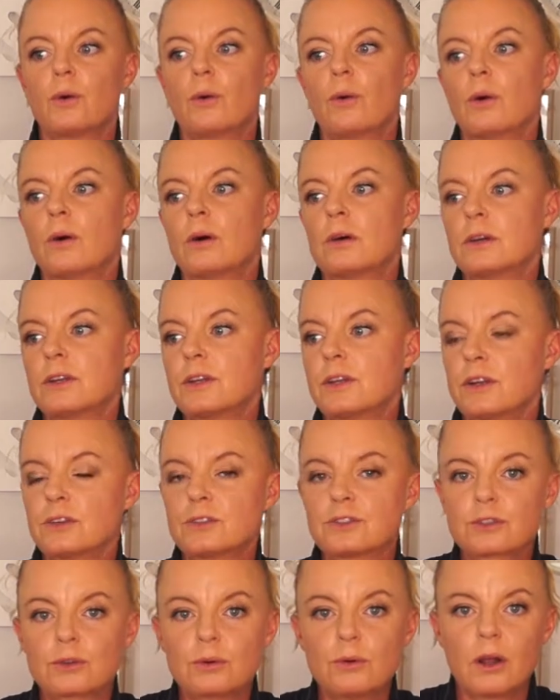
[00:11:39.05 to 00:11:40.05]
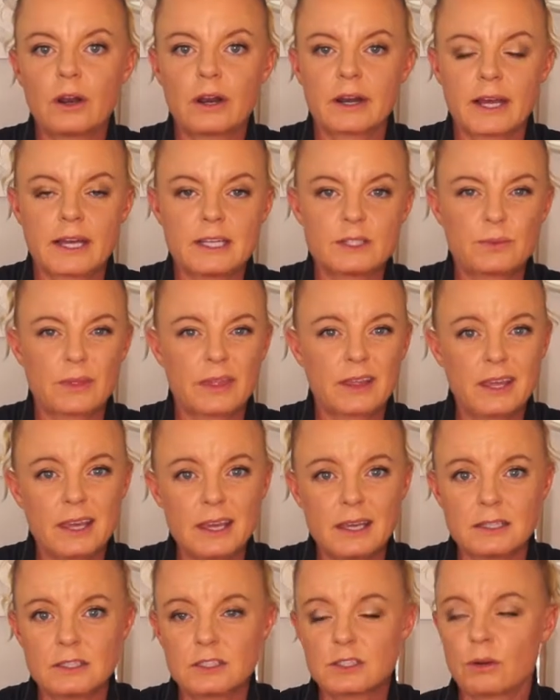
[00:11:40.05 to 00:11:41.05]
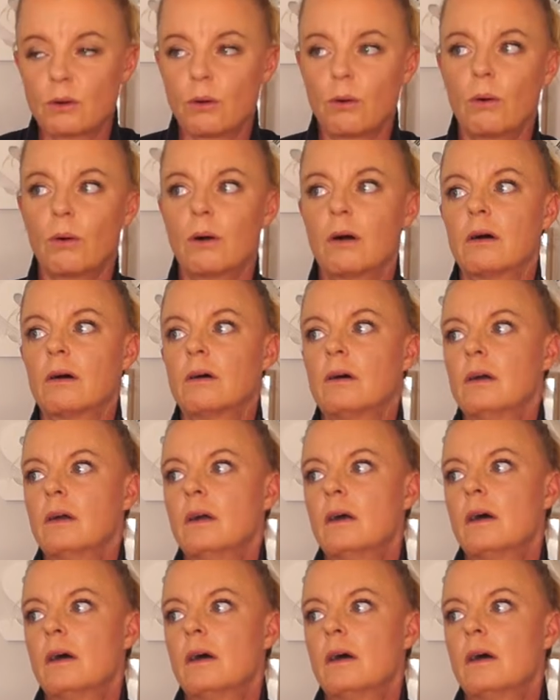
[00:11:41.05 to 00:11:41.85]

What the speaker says: or, you know, school holidays with the kids, or